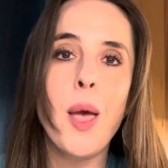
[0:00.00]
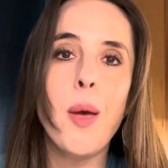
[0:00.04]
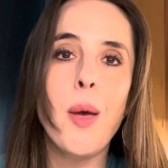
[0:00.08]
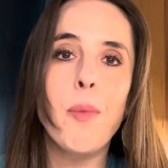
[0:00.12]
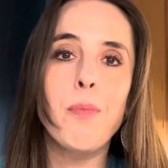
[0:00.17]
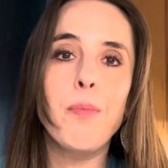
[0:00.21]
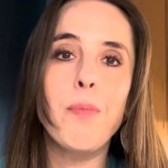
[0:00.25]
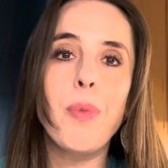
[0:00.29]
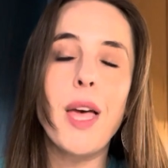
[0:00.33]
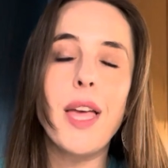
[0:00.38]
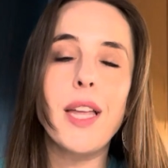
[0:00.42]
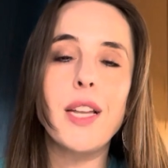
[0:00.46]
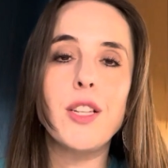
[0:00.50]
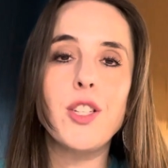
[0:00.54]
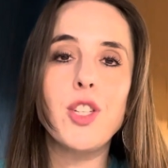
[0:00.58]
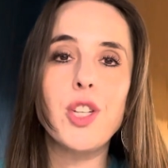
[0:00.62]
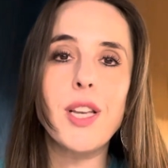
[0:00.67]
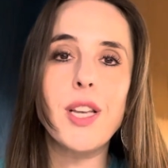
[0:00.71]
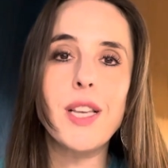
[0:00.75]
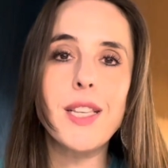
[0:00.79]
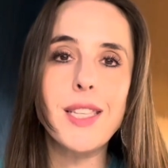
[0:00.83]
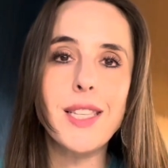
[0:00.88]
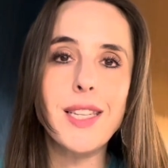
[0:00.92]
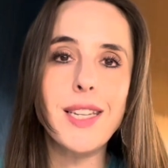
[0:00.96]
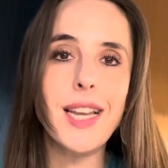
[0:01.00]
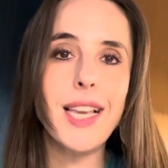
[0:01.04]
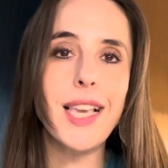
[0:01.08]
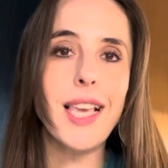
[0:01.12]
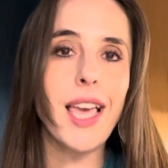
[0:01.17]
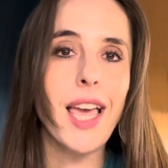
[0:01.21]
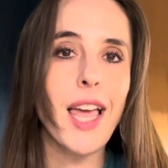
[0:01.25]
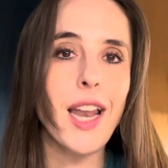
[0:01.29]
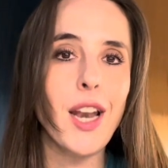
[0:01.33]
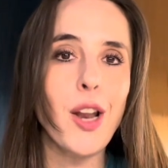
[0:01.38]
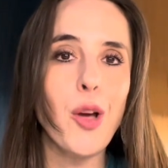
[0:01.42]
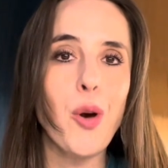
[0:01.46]
But just
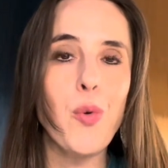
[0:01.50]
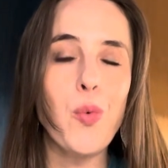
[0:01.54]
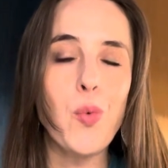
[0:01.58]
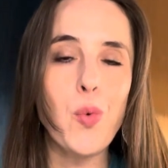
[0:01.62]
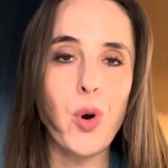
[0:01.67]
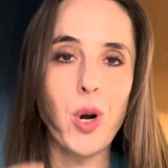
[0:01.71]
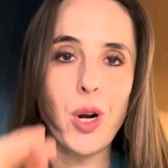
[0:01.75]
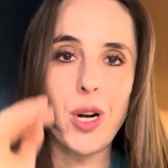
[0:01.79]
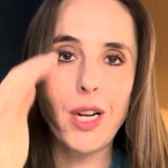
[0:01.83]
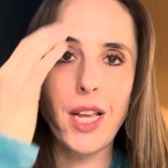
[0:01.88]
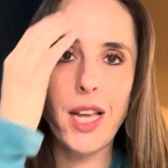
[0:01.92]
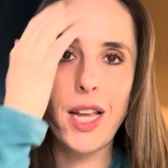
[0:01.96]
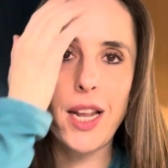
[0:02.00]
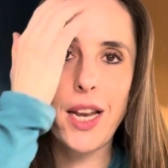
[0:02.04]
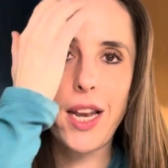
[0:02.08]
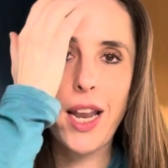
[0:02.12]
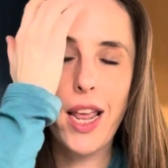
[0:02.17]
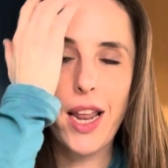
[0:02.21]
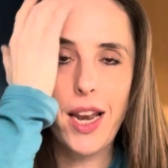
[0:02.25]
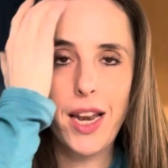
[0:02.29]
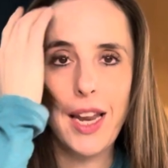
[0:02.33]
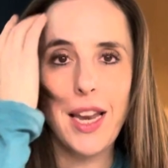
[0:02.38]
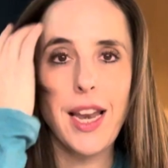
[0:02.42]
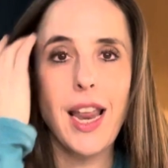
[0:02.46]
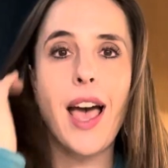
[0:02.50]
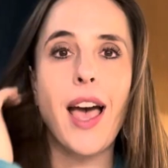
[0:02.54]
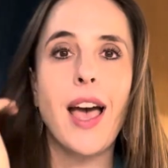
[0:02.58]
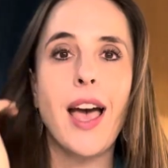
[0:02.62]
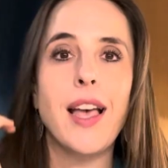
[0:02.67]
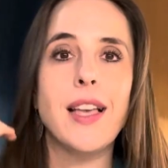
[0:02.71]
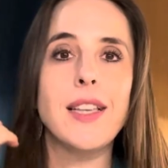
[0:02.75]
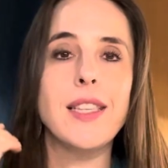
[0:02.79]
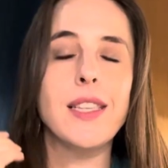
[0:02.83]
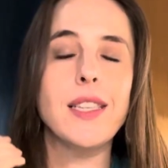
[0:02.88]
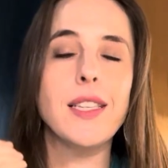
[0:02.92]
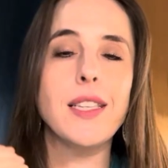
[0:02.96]
again, a warning and an
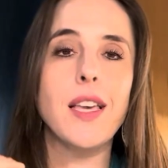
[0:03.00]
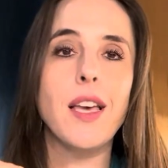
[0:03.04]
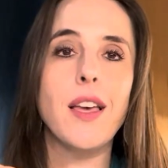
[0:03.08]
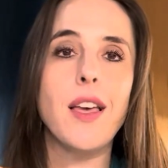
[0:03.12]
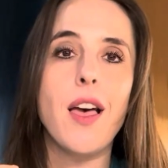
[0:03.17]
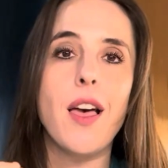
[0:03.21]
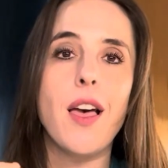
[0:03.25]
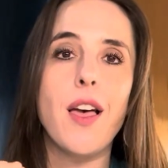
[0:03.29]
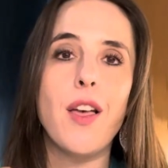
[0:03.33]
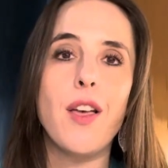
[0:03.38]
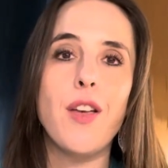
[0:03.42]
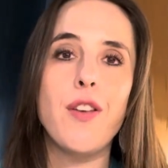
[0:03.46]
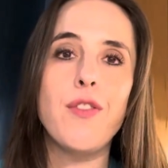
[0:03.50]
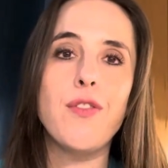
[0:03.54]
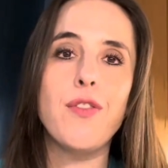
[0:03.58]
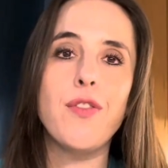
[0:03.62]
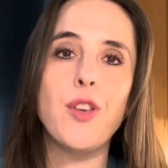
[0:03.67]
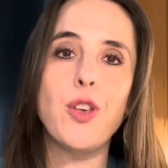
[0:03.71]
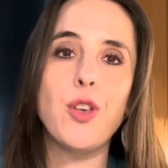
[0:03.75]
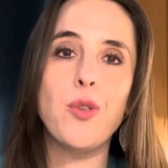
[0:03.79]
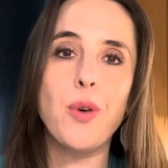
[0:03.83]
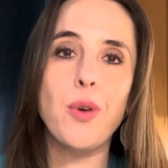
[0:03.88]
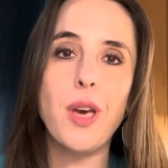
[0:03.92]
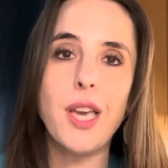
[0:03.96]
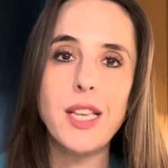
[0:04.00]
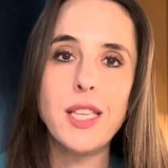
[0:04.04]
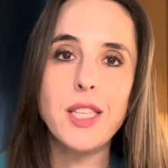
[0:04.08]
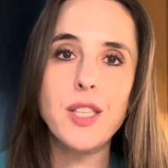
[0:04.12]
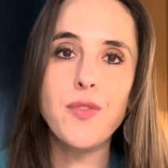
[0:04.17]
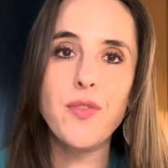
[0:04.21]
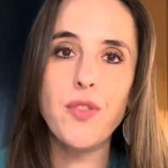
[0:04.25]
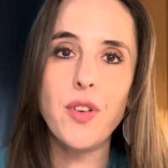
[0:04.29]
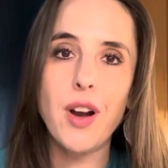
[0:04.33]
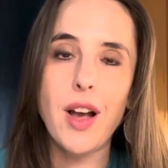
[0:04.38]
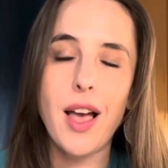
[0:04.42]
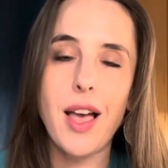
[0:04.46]
ask of grace
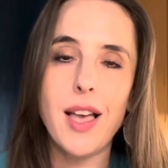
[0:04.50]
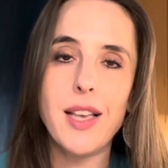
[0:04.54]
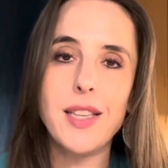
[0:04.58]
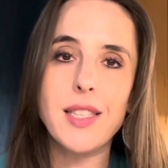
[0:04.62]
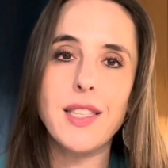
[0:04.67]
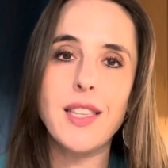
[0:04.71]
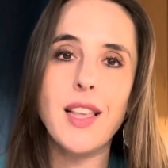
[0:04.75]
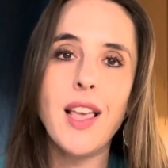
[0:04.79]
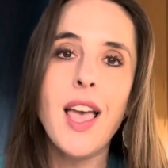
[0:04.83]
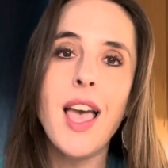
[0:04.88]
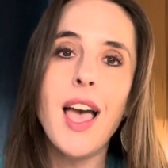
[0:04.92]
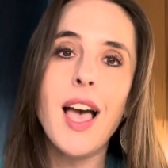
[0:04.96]
for us.